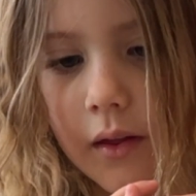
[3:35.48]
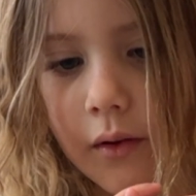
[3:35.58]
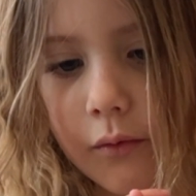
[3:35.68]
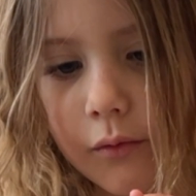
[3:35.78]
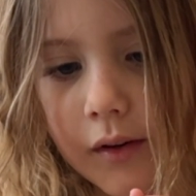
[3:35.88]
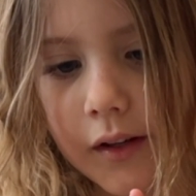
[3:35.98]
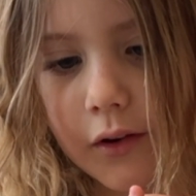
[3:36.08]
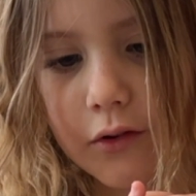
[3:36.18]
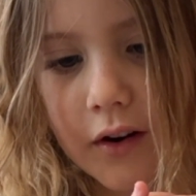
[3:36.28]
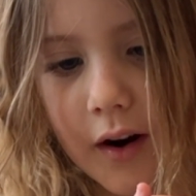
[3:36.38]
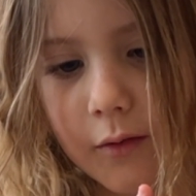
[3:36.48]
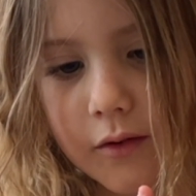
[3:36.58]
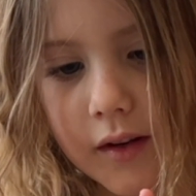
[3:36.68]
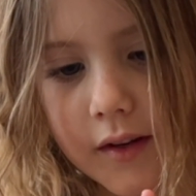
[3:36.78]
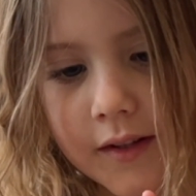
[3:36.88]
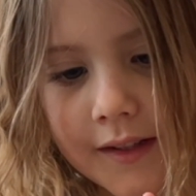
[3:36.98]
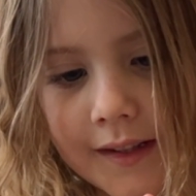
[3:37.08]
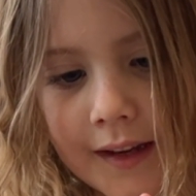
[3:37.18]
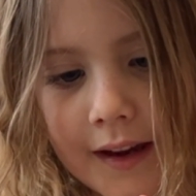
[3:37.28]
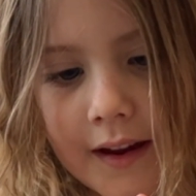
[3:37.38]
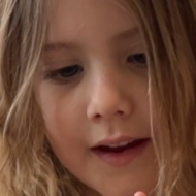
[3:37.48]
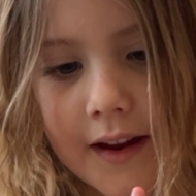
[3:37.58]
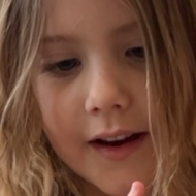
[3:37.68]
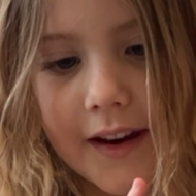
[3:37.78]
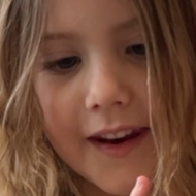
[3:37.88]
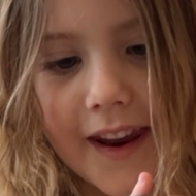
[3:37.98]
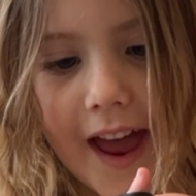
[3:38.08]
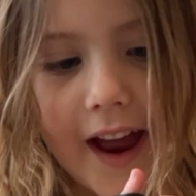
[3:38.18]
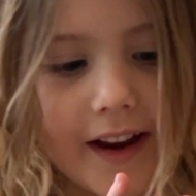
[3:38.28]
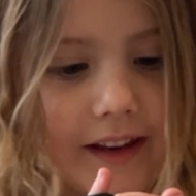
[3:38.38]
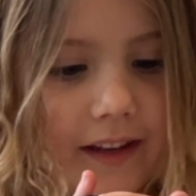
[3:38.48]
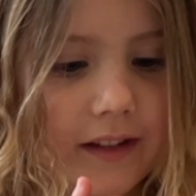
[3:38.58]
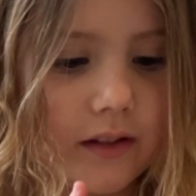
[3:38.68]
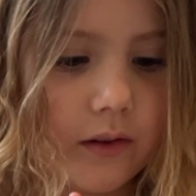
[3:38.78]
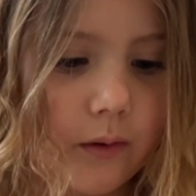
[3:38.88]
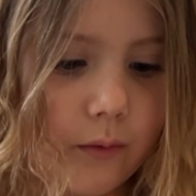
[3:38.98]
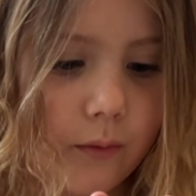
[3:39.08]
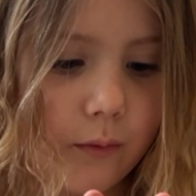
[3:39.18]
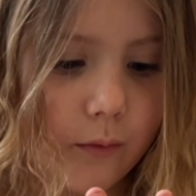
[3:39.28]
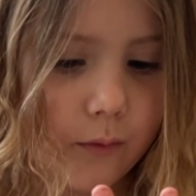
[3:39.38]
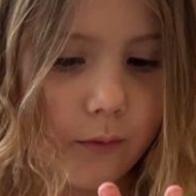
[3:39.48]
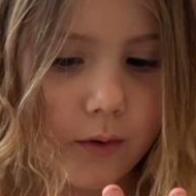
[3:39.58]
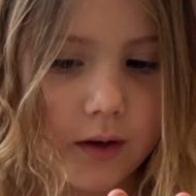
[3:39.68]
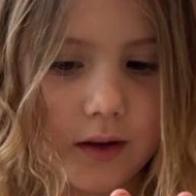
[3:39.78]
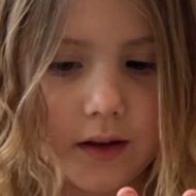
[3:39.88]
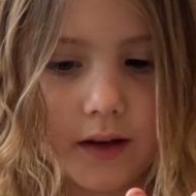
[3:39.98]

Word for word: The ring around its neck is cool. What